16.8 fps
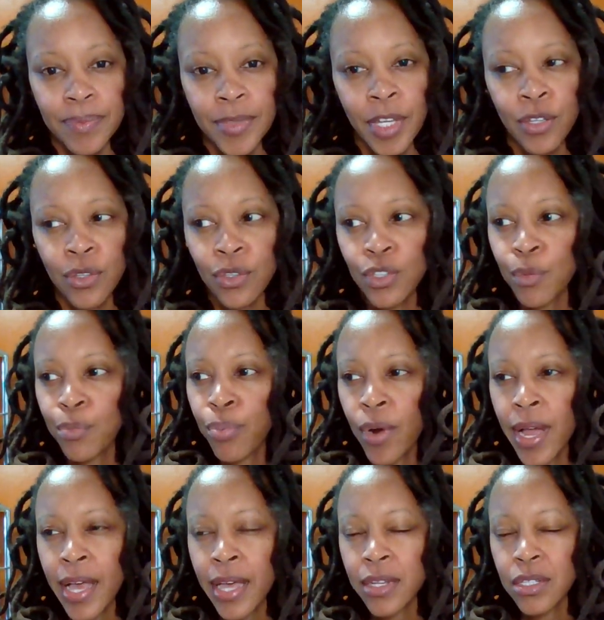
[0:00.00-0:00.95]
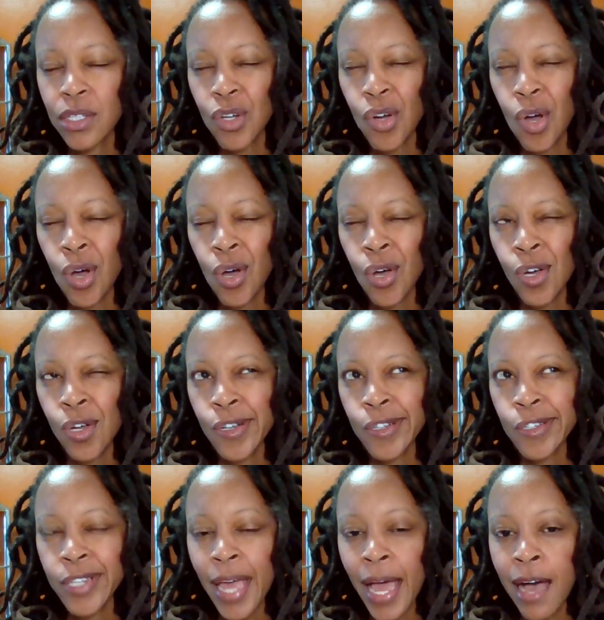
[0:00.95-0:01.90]
I use a brand
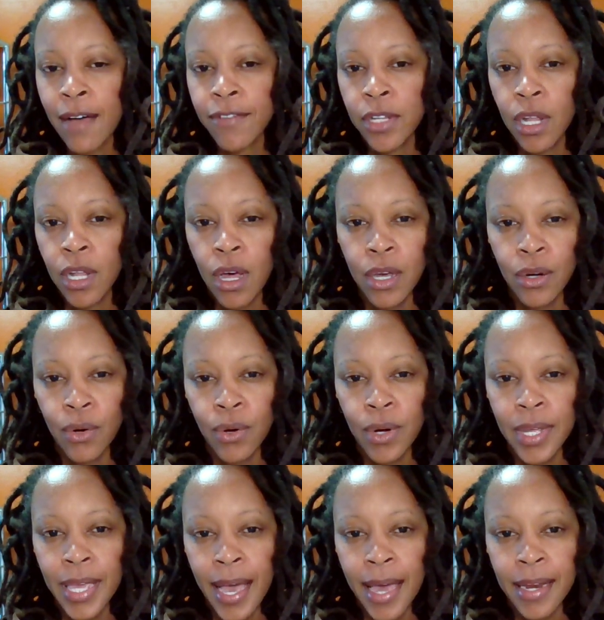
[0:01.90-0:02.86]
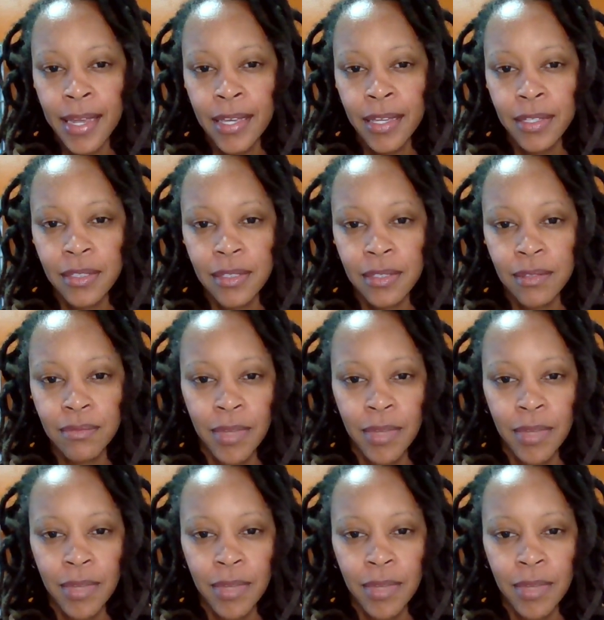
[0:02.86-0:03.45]
called Avalon Organics,